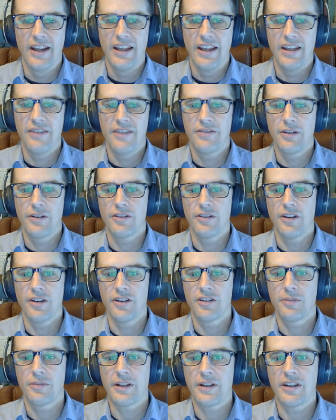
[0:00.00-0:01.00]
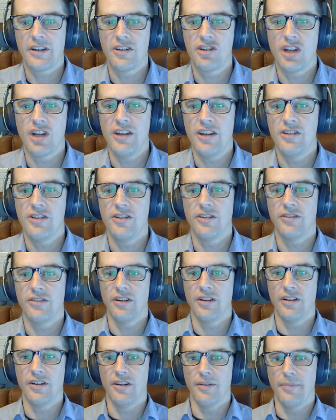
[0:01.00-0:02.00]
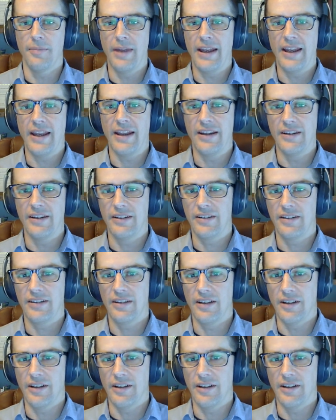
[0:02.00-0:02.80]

if there's unexpected changes in demand,